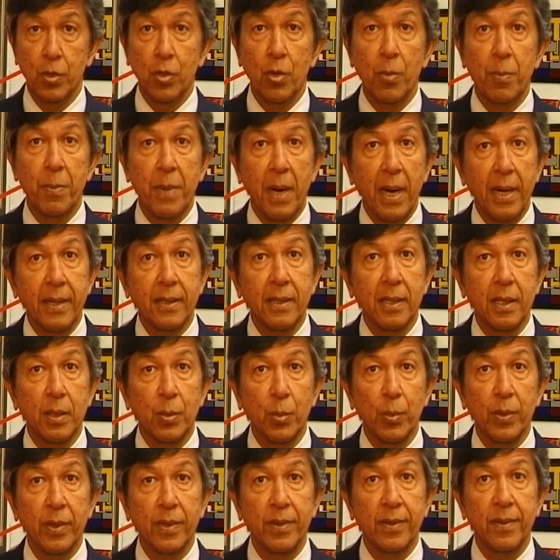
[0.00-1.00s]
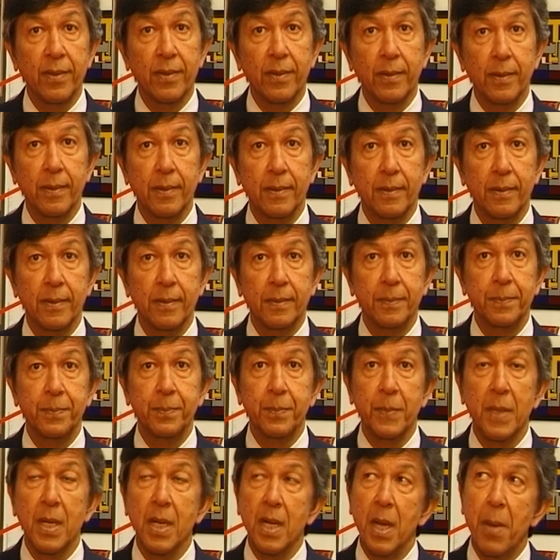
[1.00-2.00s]
combined it with
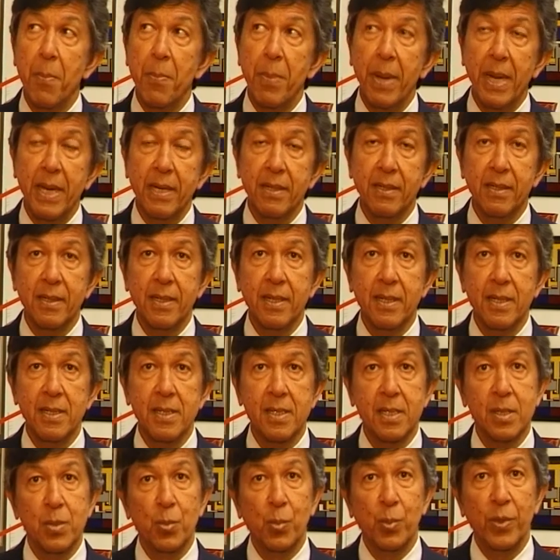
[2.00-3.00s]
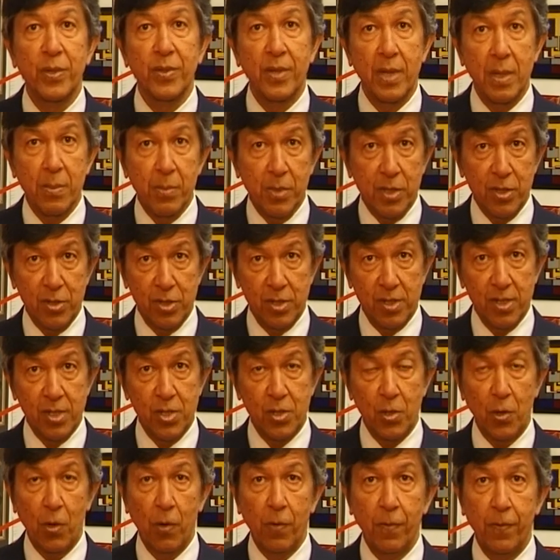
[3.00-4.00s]
paintings, with
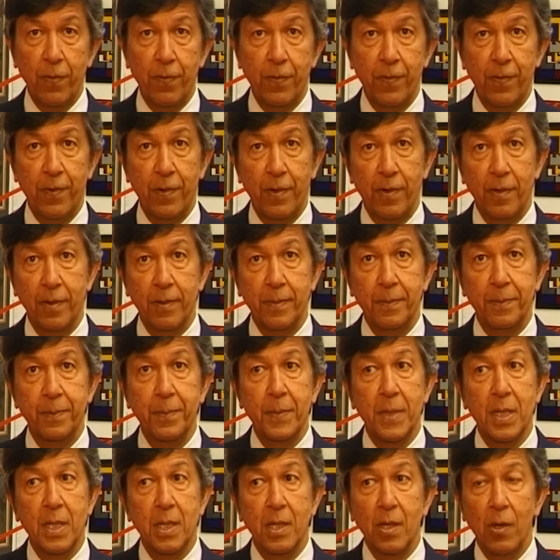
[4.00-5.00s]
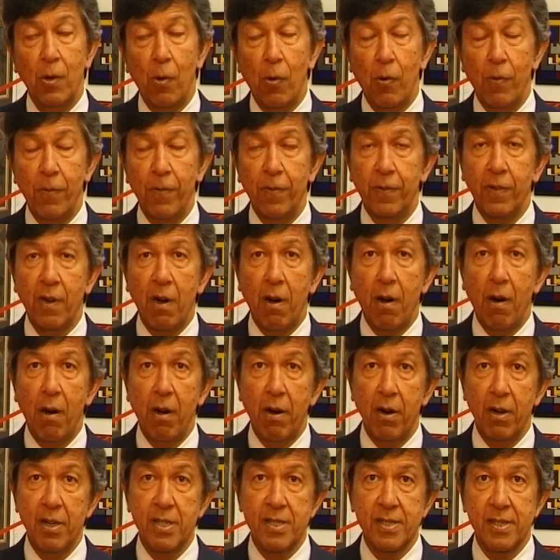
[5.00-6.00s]
images of
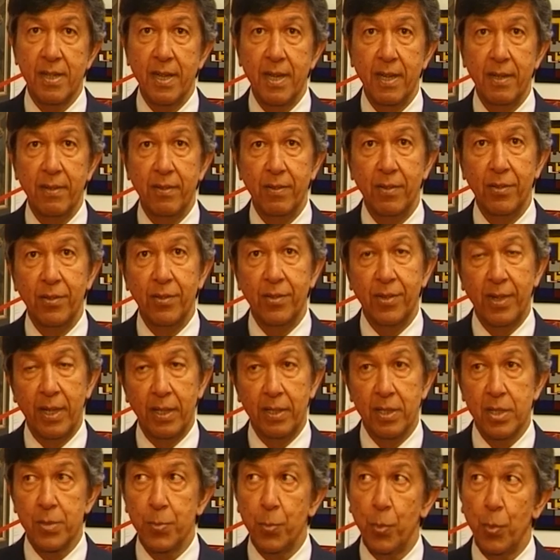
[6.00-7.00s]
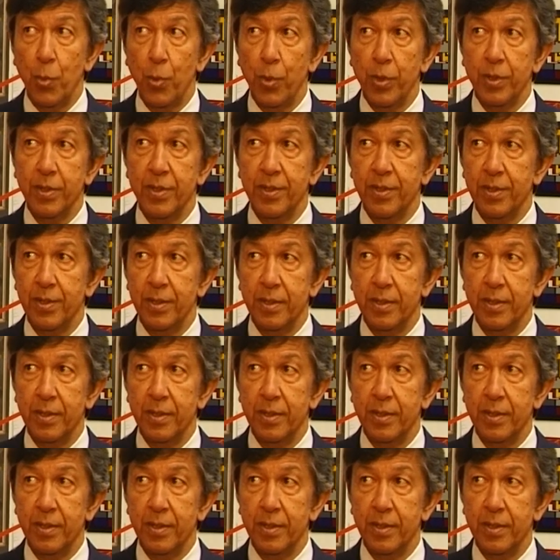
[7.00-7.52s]
cars and transport